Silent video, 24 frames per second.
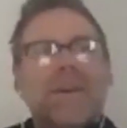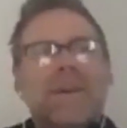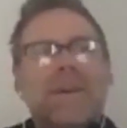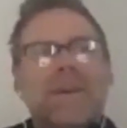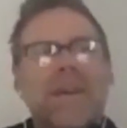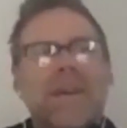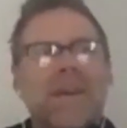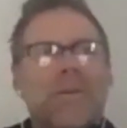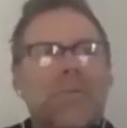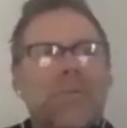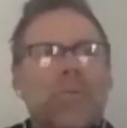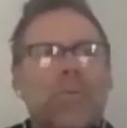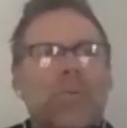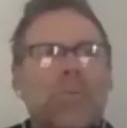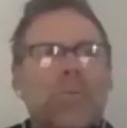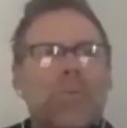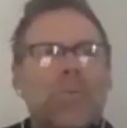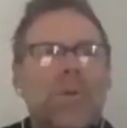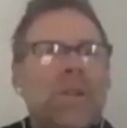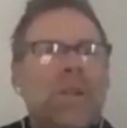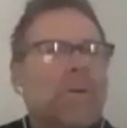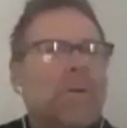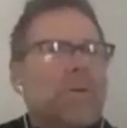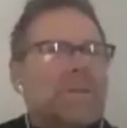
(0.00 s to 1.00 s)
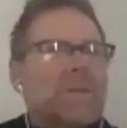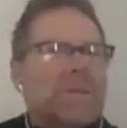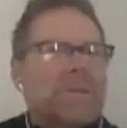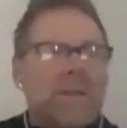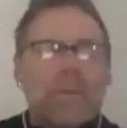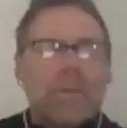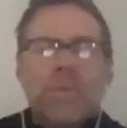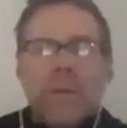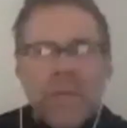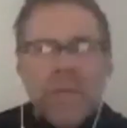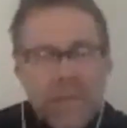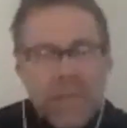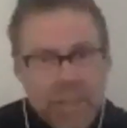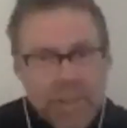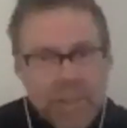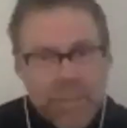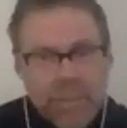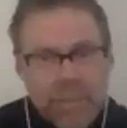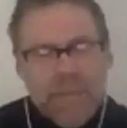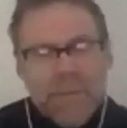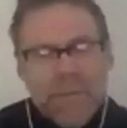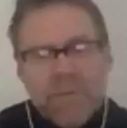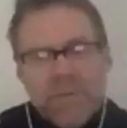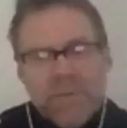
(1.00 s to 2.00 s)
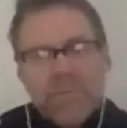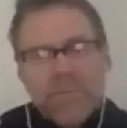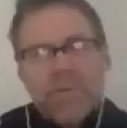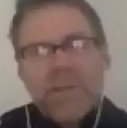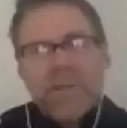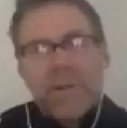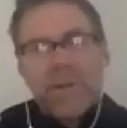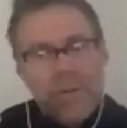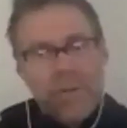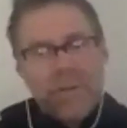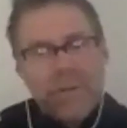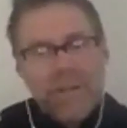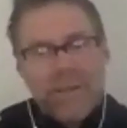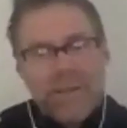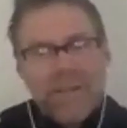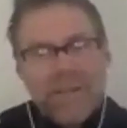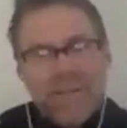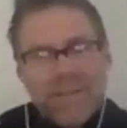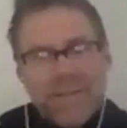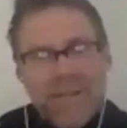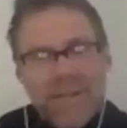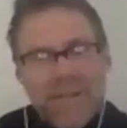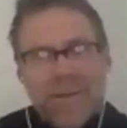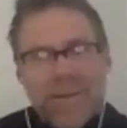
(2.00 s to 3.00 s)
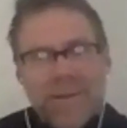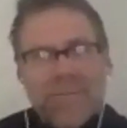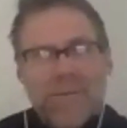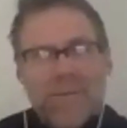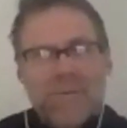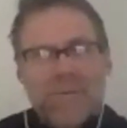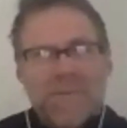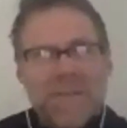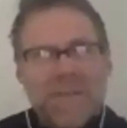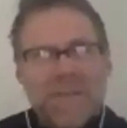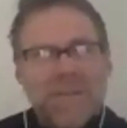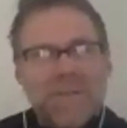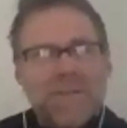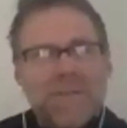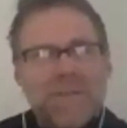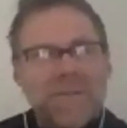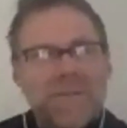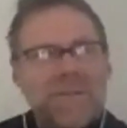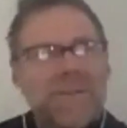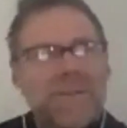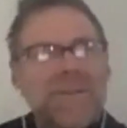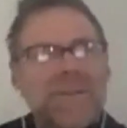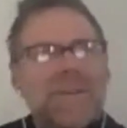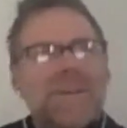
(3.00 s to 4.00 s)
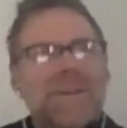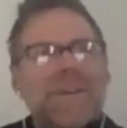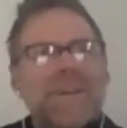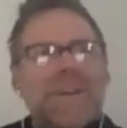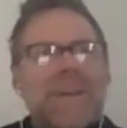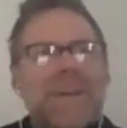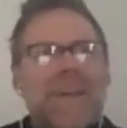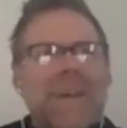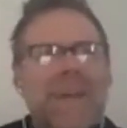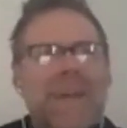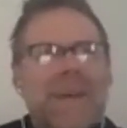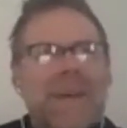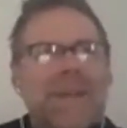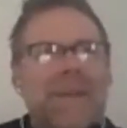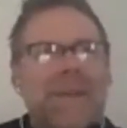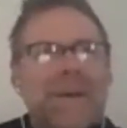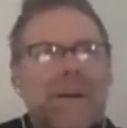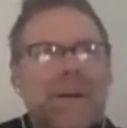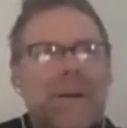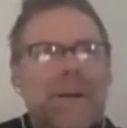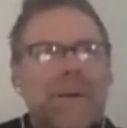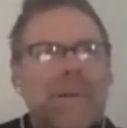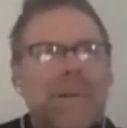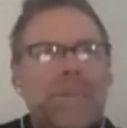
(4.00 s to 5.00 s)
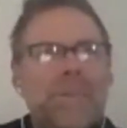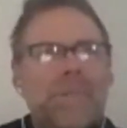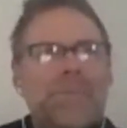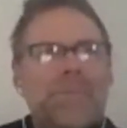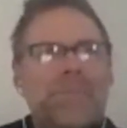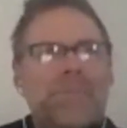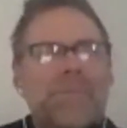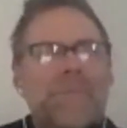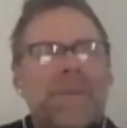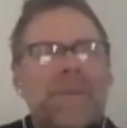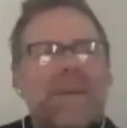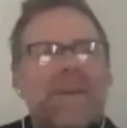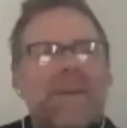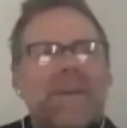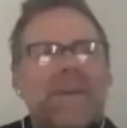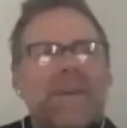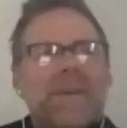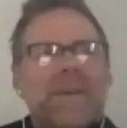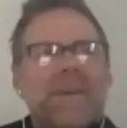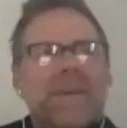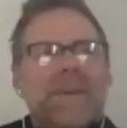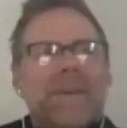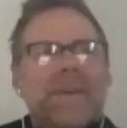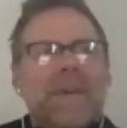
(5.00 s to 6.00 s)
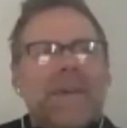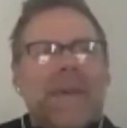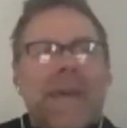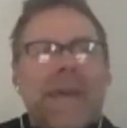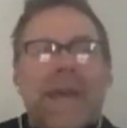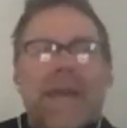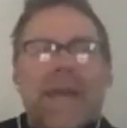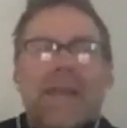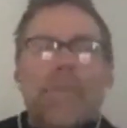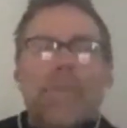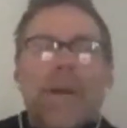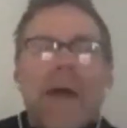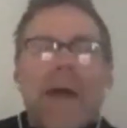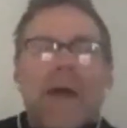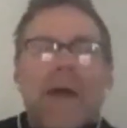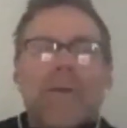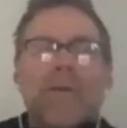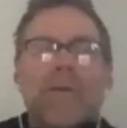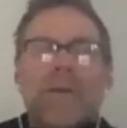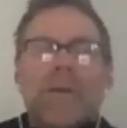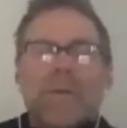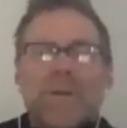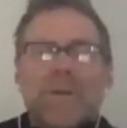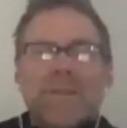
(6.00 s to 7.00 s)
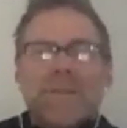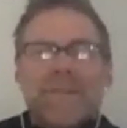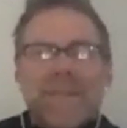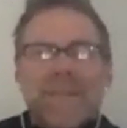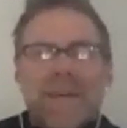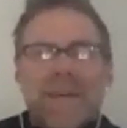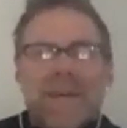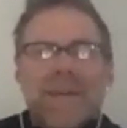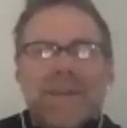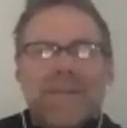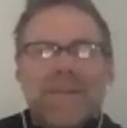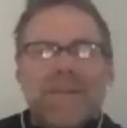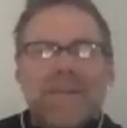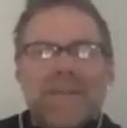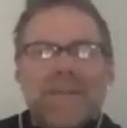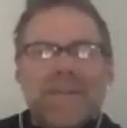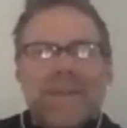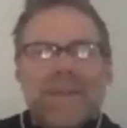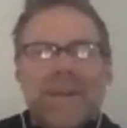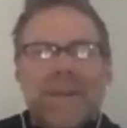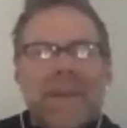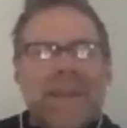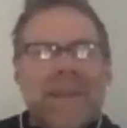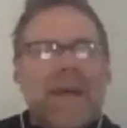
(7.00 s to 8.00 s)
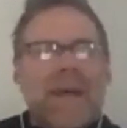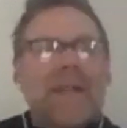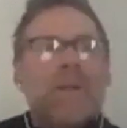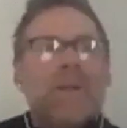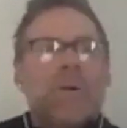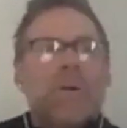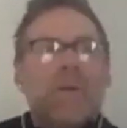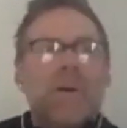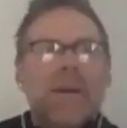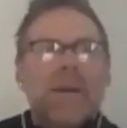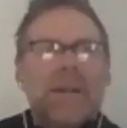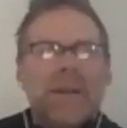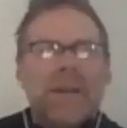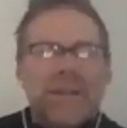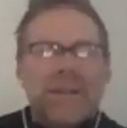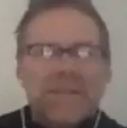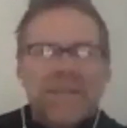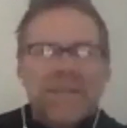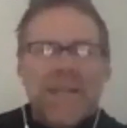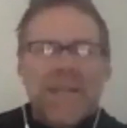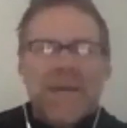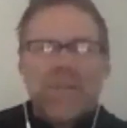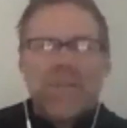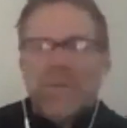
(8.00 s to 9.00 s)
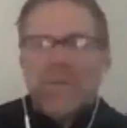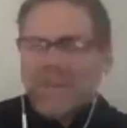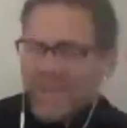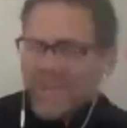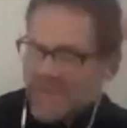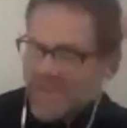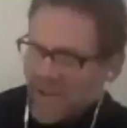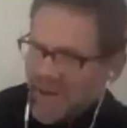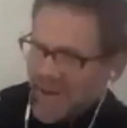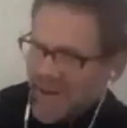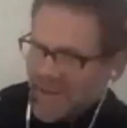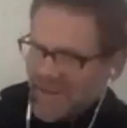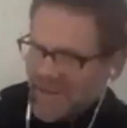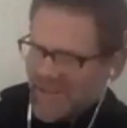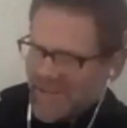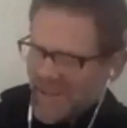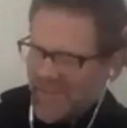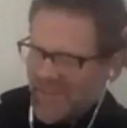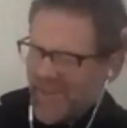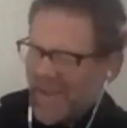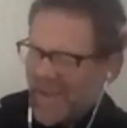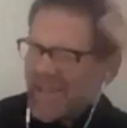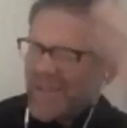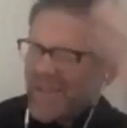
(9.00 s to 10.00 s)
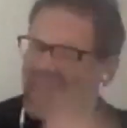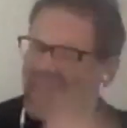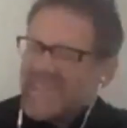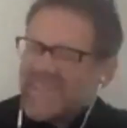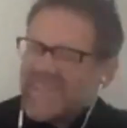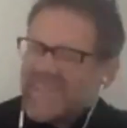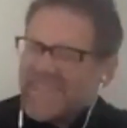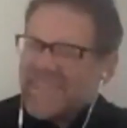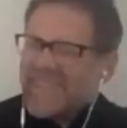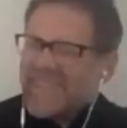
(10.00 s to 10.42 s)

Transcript: it really wasn't a beater, but it was pretty old at this time, like 15 years old, and um, and the battery was dead, and I knew it because it hadn't been starting. So I'm like, this,